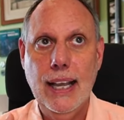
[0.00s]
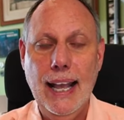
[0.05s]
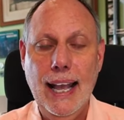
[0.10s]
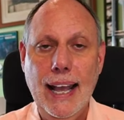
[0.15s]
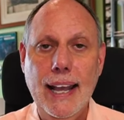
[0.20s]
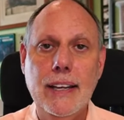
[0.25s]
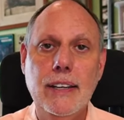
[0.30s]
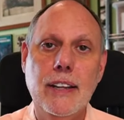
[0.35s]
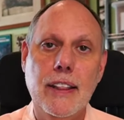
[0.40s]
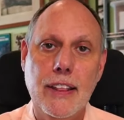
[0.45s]

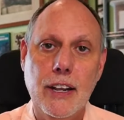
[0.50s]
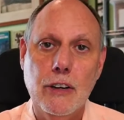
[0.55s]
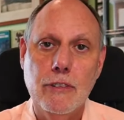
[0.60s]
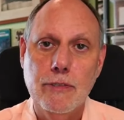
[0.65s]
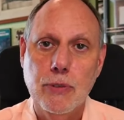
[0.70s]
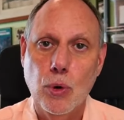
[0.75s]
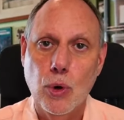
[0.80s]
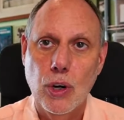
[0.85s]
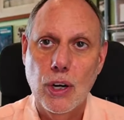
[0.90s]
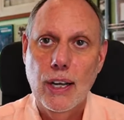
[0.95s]
and
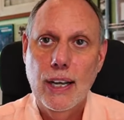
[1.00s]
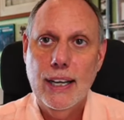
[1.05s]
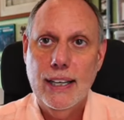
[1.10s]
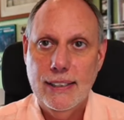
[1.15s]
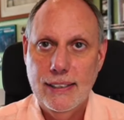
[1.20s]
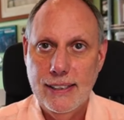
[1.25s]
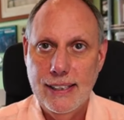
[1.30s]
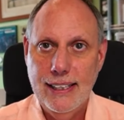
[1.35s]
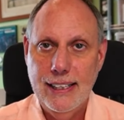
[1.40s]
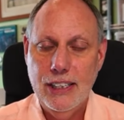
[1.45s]
therefore
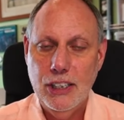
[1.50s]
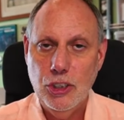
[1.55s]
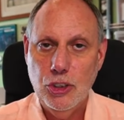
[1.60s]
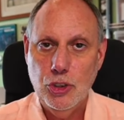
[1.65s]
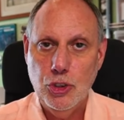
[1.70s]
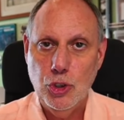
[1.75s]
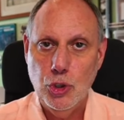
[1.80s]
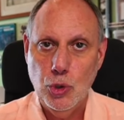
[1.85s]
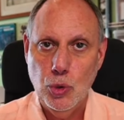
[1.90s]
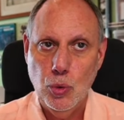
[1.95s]
needing
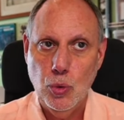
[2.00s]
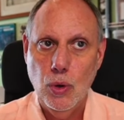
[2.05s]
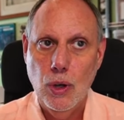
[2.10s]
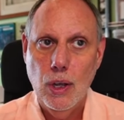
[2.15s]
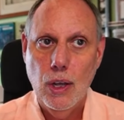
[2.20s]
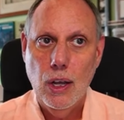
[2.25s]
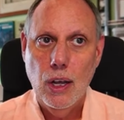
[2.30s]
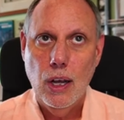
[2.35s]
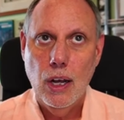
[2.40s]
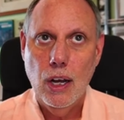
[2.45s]
to
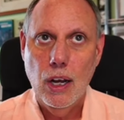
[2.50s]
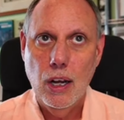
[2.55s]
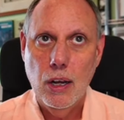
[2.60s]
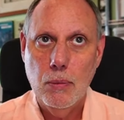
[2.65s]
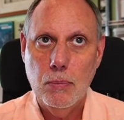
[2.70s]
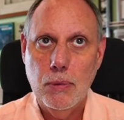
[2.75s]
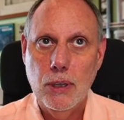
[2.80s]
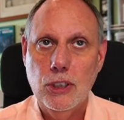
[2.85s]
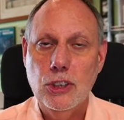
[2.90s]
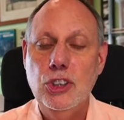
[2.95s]
um,